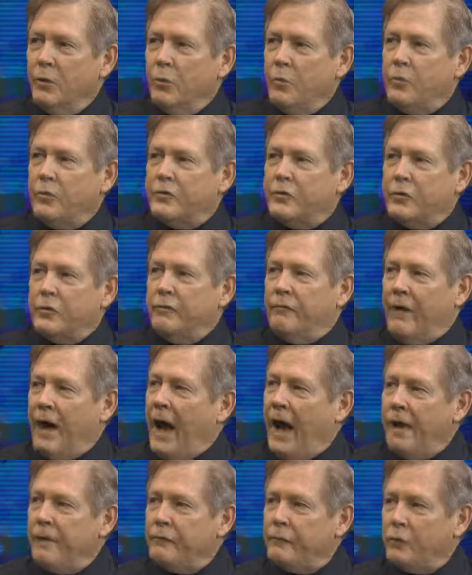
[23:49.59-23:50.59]

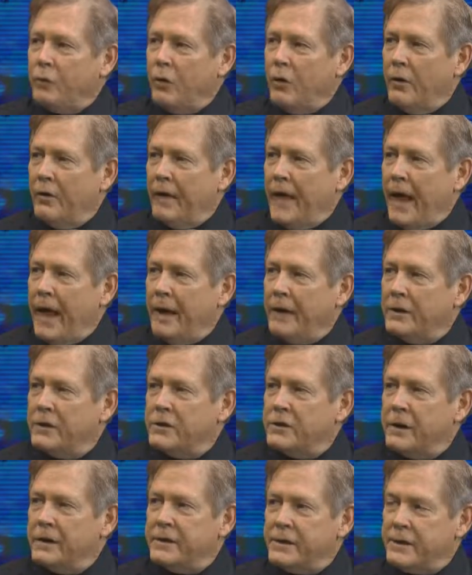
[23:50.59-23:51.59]
survived through all that
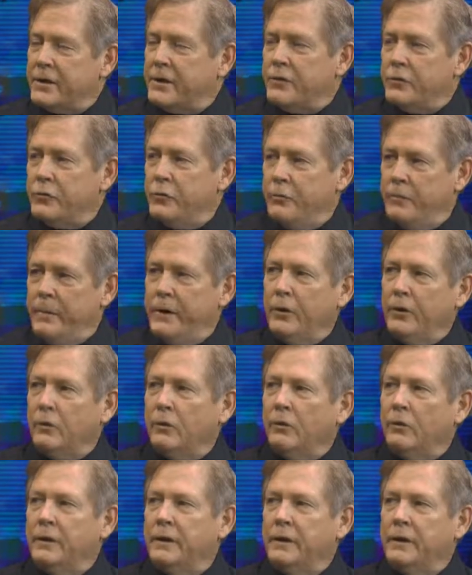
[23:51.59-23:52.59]
is a true
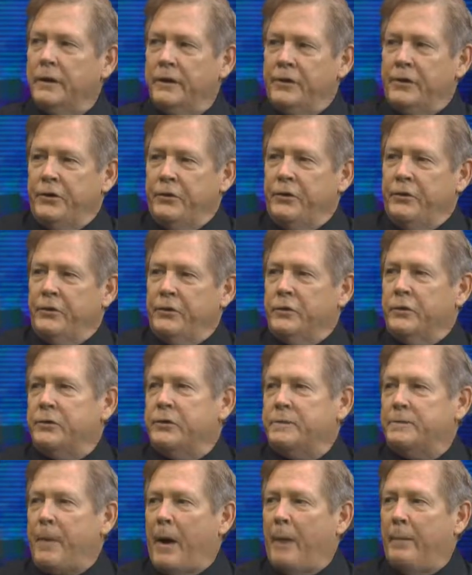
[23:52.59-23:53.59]
miracle and continued to
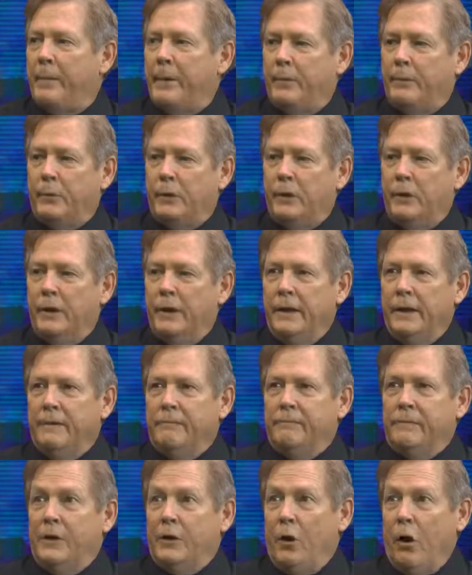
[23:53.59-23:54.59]
inspire people
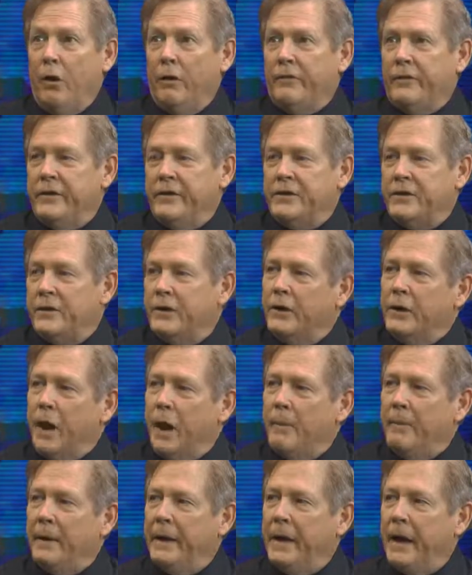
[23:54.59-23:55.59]
in all of these
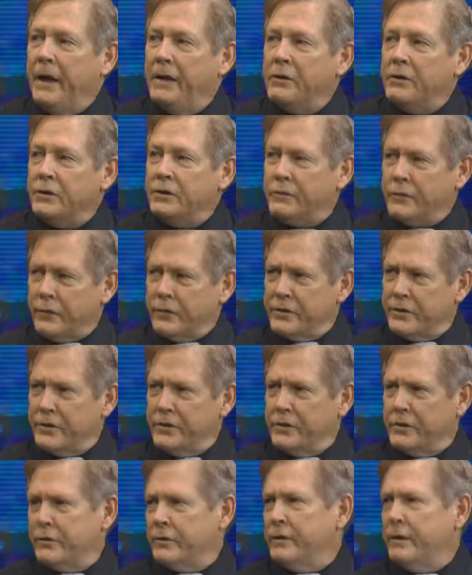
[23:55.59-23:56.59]
denominations for
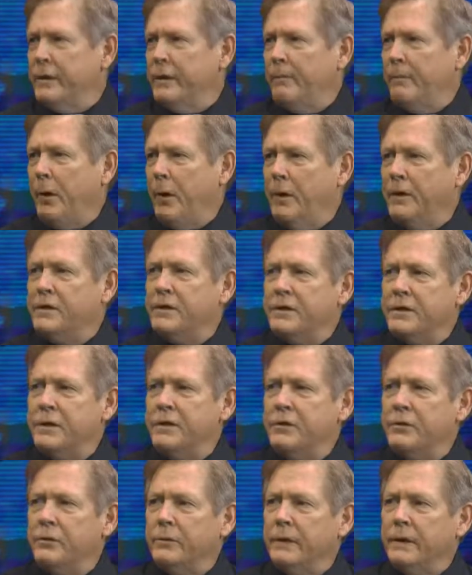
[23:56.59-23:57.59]
century upon
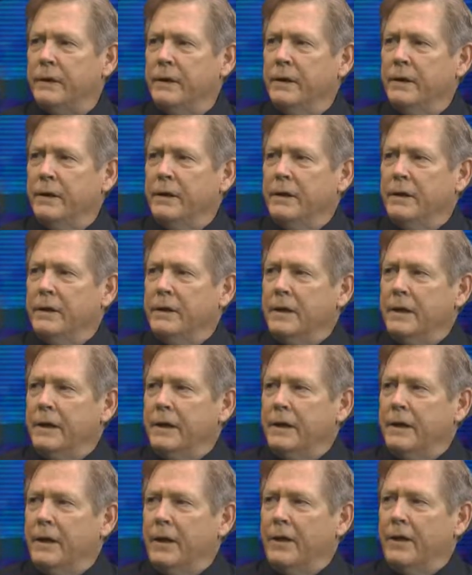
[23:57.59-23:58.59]
century.
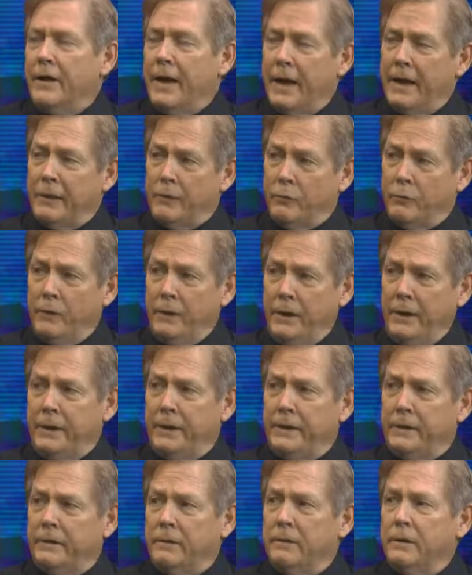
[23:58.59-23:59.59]
And that
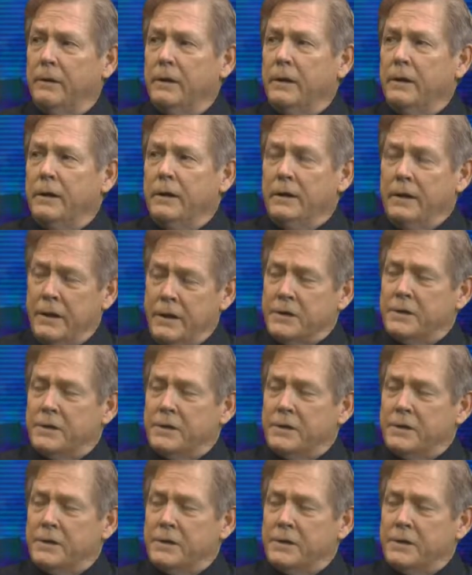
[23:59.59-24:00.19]
really is